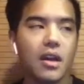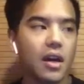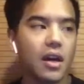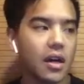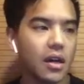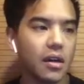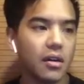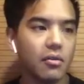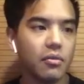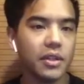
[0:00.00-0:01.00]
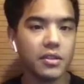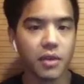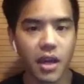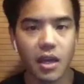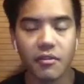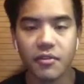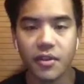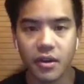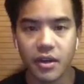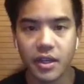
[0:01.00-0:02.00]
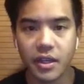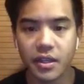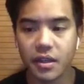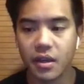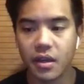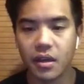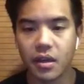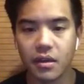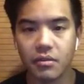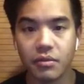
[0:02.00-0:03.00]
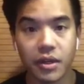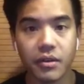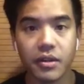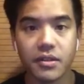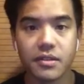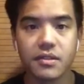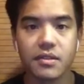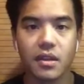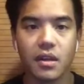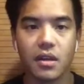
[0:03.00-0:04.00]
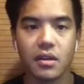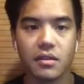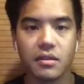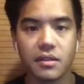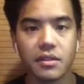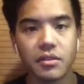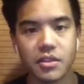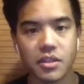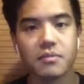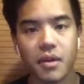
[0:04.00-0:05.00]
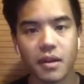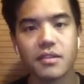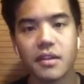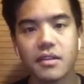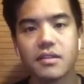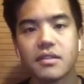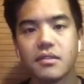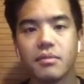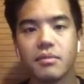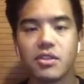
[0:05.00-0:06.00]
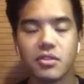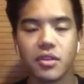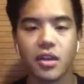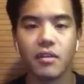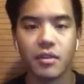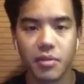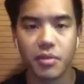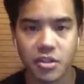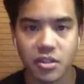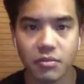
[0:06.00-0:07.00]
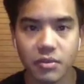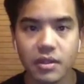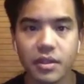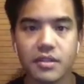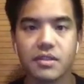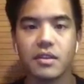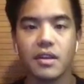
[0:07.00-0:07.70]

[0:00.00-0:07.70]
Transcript: Uh, we do have very uh, rigorous uh, diligence process to make sure that every project that we list